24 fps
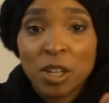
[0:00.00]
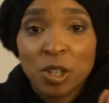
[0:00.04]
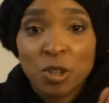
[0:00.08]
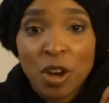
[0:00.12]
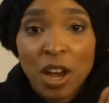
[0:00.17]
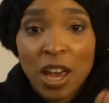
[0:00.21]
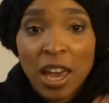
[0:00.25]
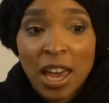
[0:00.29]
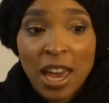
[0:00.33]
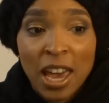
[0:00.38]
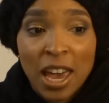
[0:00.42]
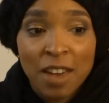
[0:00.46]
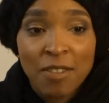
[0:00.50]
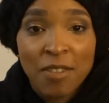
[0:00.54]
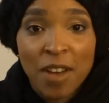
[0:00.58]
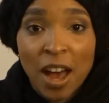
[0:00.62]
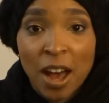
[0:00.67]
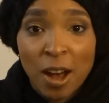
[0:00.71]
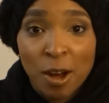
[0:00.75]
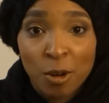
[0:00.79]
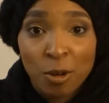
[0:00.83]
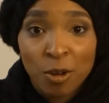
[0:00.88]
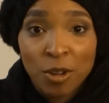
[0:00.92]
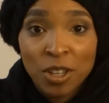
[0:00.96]
sure I have
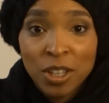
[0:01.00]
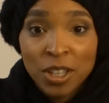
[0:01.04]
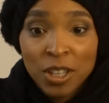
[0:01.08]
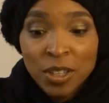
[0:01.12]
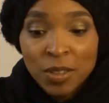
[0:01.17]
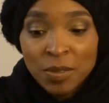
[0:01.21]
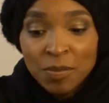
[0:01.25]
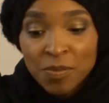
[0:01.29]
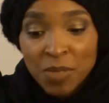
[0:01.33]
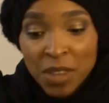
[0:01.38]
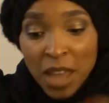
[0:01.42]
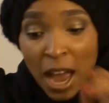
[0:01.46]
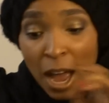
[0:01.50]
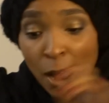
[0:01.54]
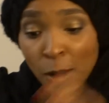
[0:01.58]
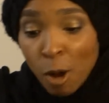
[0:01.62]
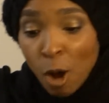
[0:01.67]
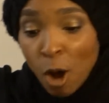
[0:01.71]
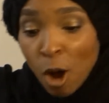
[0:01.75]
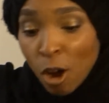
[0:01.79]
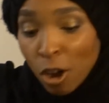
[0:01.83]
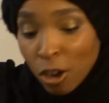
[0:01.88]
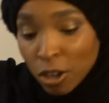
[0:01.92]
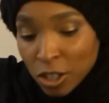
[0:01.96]
out,
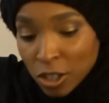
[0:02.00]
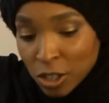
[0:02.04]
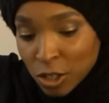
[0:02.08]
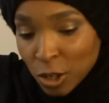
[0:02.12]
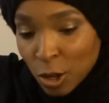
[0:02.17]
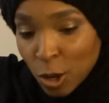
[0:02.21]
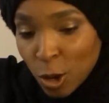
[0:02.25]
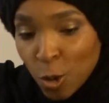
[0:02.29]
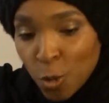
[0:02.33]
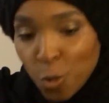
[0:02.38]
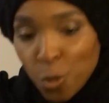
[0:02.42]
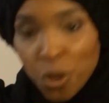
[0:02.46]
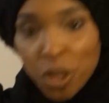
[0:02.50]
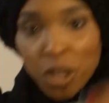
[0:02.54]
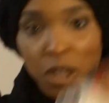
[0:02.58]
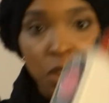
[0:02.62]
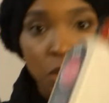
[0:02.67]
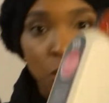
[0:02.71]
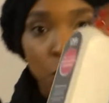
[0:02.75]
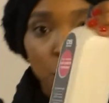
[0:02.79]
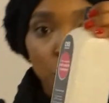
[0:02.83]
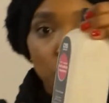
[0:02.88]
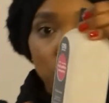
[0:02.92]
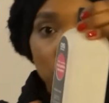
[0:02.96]
I also will